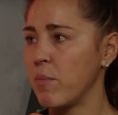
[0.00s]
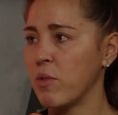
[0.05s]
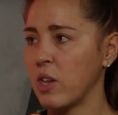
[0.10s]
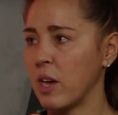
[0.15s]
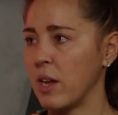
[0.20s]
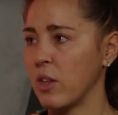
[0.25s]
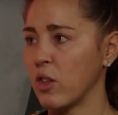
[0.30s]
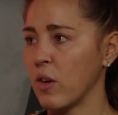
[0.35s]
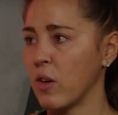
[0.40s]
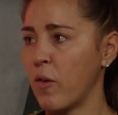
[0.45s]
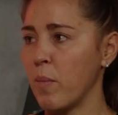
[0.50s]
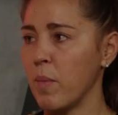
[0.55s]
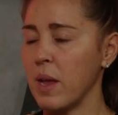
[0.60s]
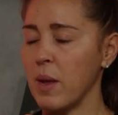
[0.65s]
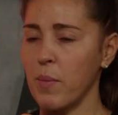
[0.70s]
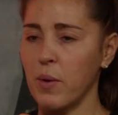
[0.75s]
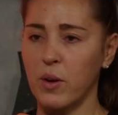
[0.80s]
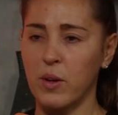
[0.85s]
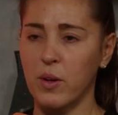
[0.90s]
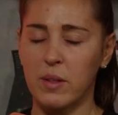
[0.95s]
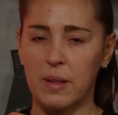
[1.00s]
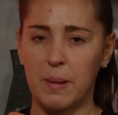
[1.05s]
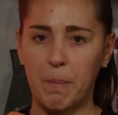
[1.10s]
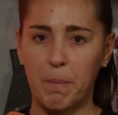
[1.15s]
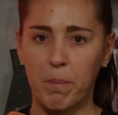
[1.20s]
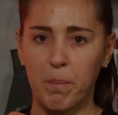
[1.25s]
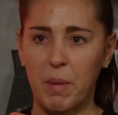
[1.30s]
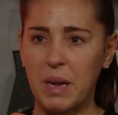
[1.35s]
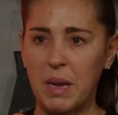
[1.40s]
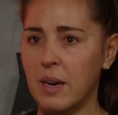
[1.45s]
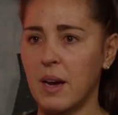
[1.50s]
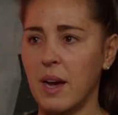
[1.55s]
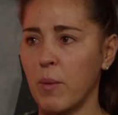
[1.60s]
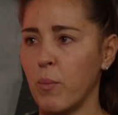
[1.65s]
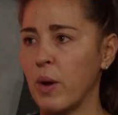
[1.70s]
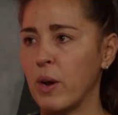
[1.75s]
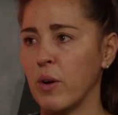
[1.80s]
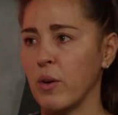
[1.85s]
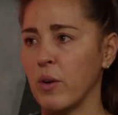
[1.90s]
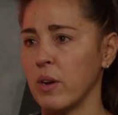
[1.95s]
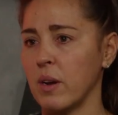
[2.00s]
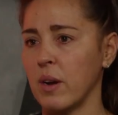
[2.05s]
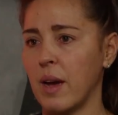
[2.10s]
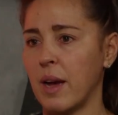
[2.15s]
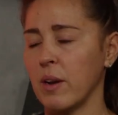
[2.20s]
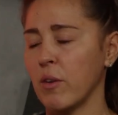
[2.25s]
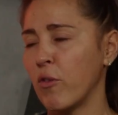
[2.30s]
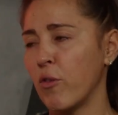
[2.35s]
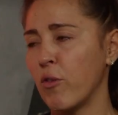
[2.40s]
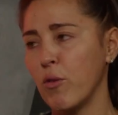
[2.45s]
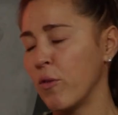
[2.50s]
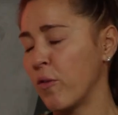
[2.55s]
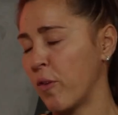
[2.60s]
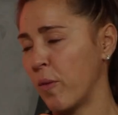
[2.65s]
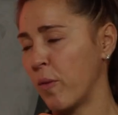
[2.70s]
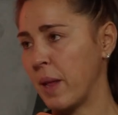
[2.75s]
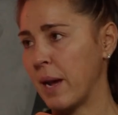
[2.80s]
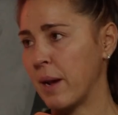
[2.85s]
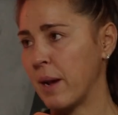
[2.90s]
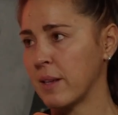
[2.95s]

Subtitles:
changer for me because Man United went on and cruised from there.